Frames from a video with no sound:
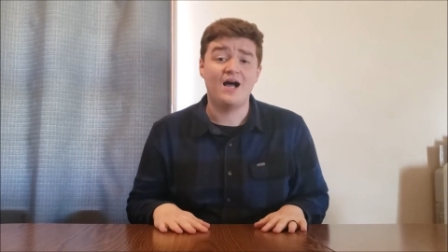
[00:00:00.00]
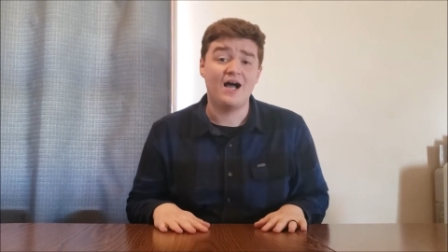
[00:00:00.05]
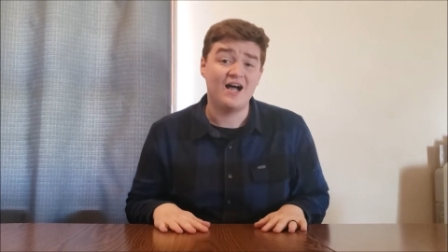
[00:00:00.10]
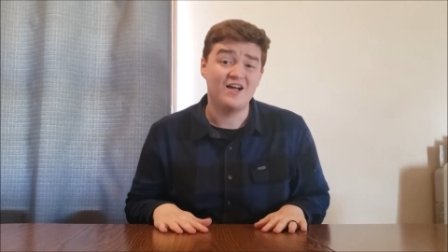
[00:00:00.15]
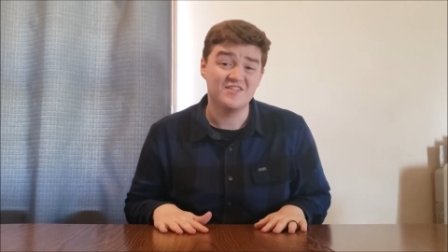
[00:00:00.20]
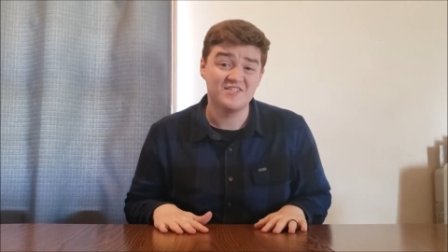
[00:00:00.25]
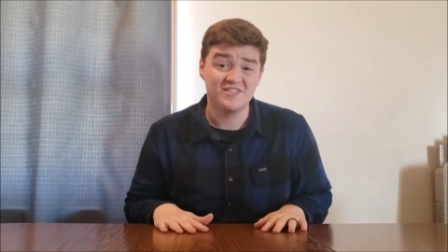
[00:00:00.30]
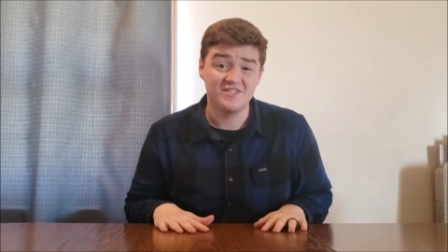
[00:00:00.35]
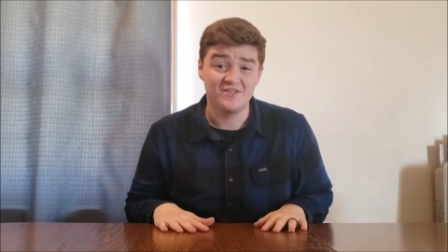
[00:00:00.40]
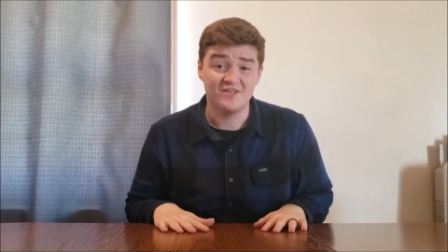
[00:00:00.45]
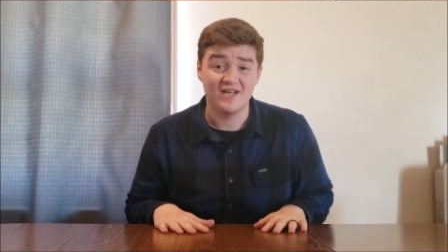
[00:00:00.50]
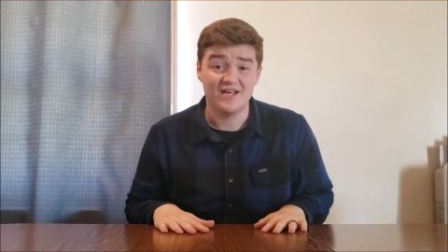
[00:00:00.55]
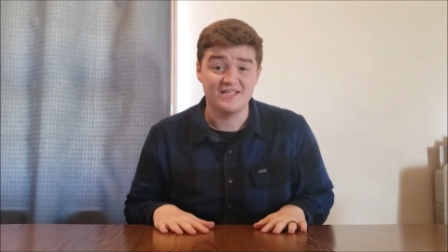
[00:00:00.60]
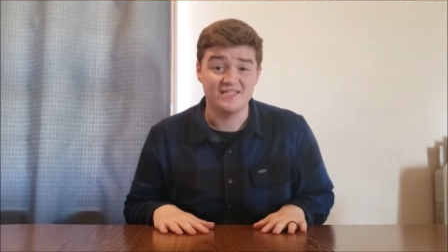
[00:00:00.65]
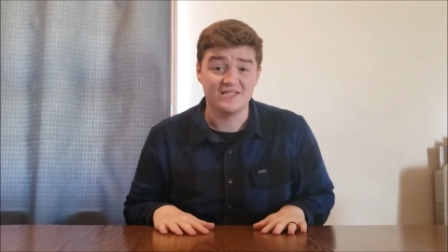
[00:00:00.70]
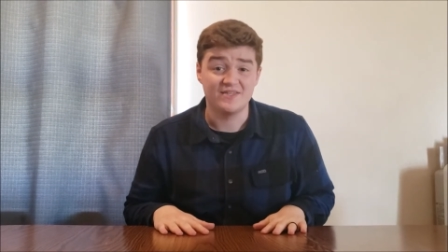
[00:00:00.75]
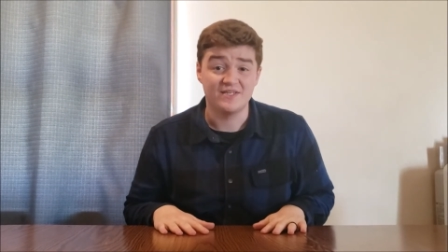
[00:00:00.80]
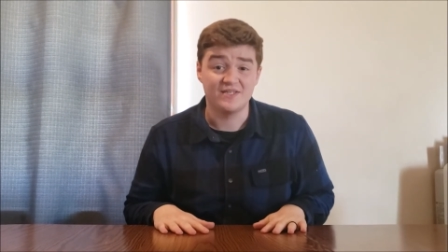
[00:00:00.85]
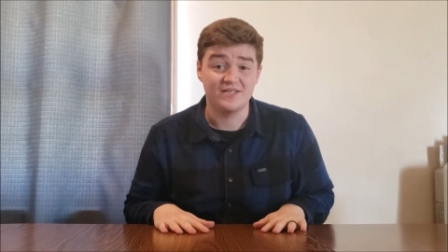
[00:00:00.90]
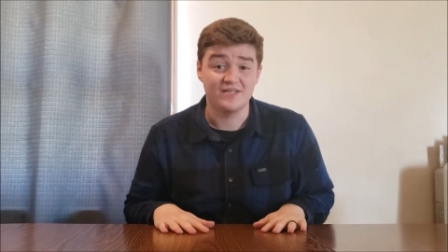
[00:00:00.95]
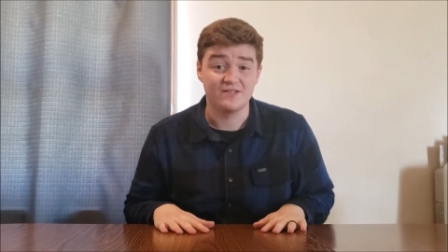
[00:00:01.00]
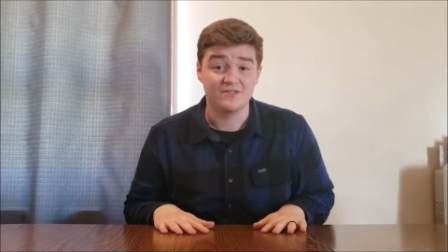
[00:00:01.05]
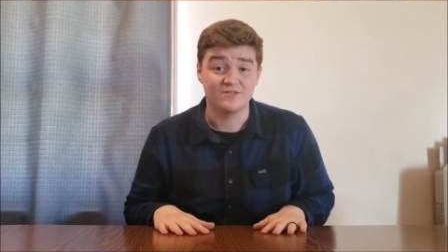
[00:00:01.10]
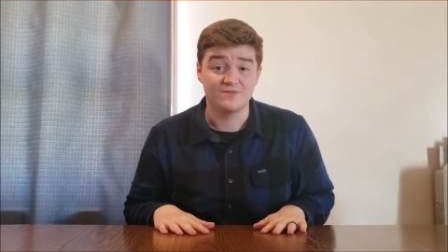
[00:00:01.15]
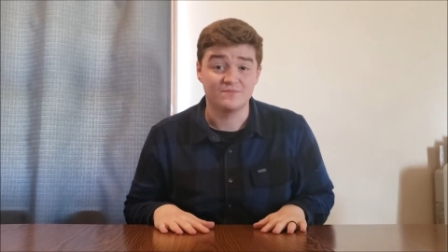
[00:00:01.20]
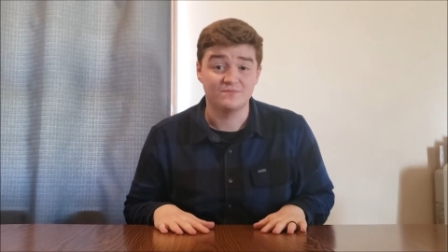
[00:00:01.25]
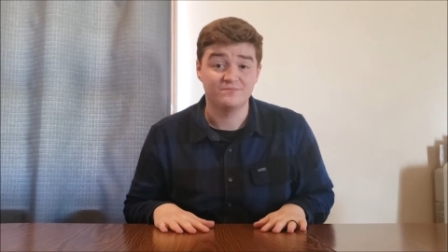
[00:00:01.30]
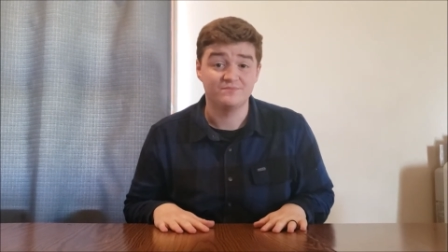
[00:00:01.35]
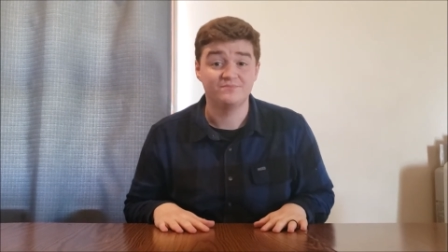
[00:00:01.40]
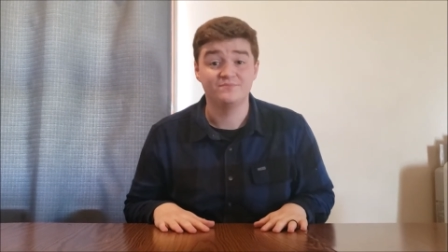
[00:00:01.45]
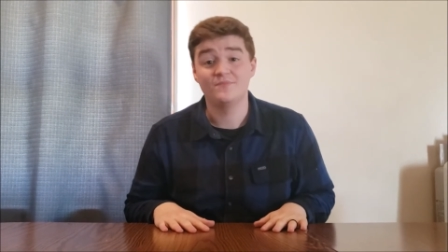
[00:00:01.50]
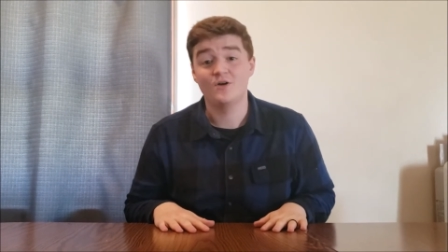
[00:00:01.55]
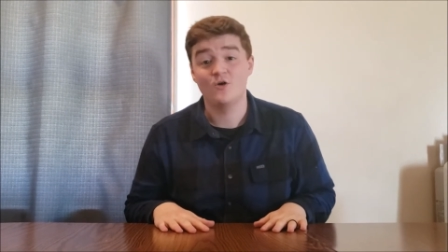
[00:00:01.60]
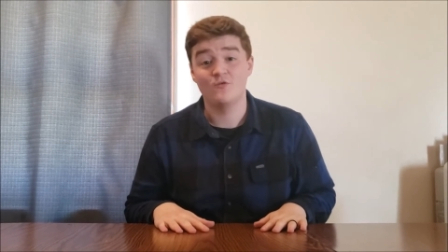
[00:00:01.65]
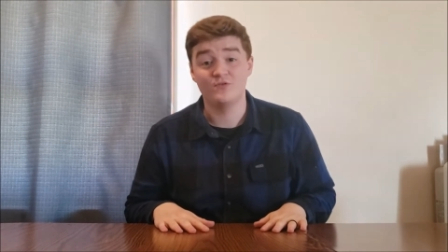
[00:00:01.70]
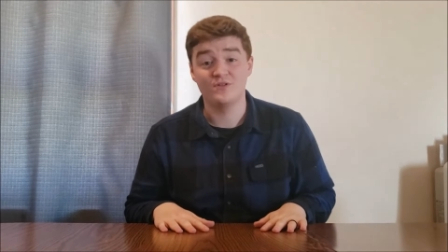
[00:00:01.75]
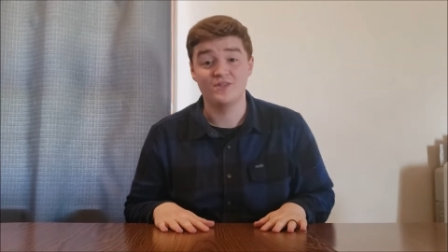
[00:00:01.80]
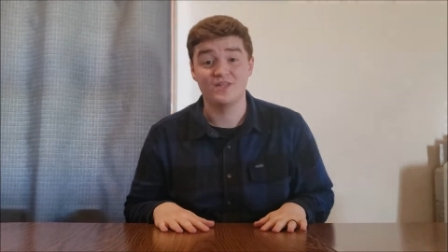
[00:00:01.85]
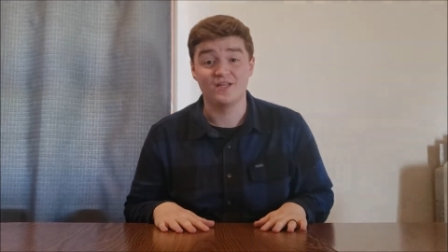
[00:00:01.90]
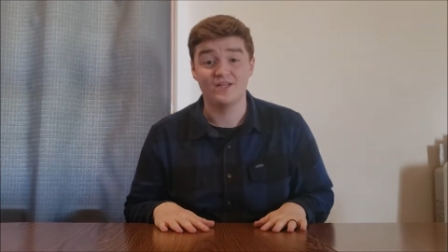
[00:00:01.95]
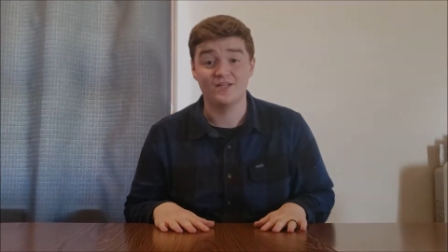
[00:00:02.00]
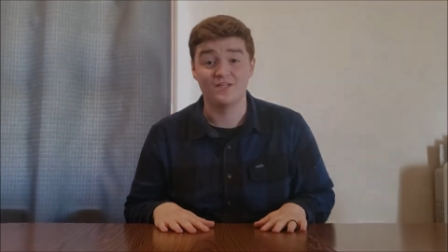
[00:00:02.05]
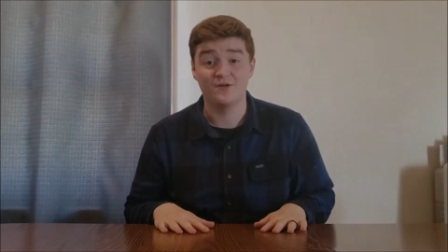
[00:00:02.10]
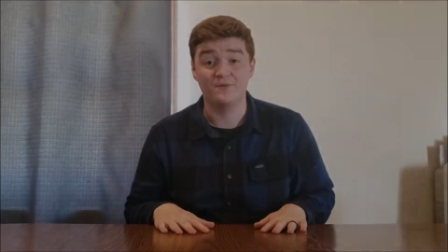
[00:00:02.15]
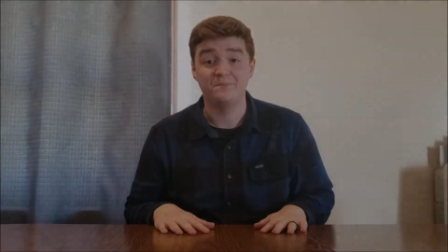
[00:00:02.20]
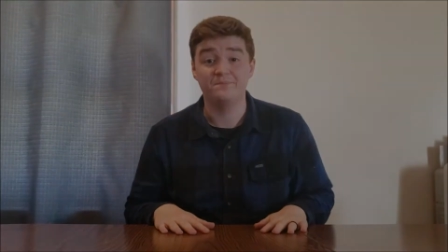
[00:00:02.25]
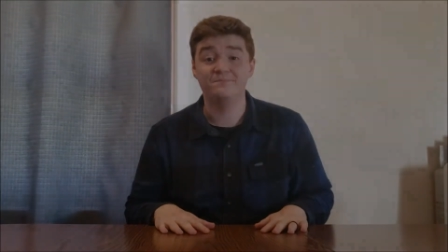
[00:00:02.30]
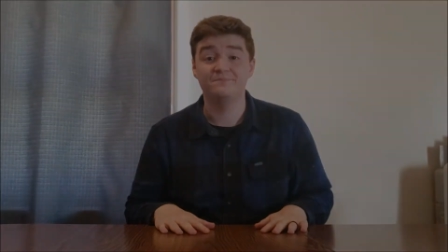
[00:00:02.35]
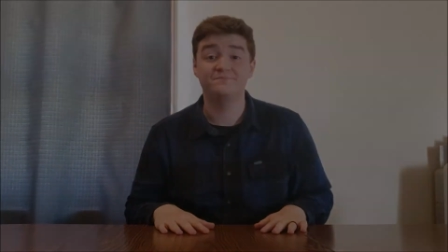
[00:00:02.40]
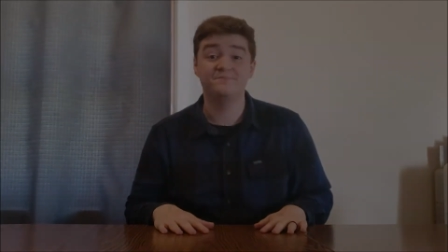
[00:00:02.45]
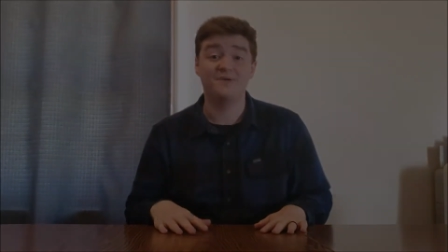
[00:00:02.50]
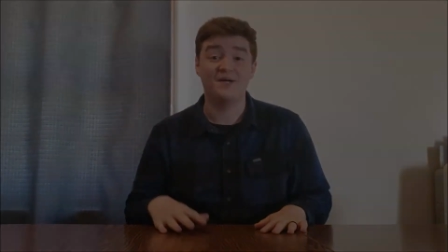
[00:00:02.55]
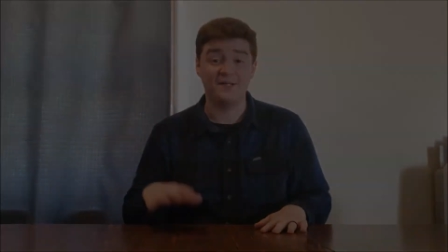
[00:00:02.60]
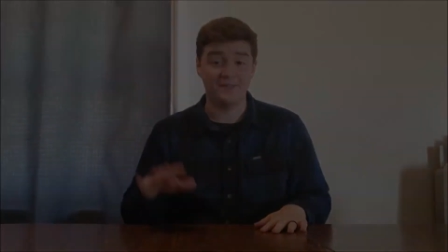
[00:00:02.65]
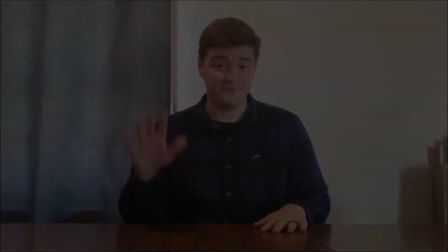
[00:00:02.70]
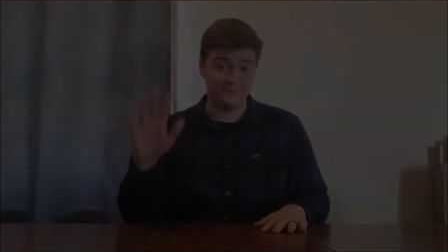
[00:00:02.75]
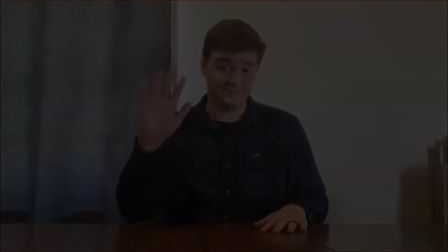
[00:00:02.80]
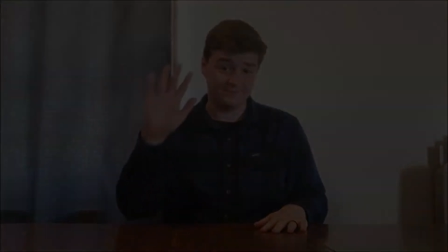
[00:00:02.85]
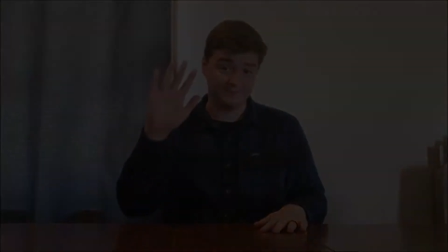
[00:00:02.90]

I'll see you guys at the kingdom. Hopefully they can help. Bye.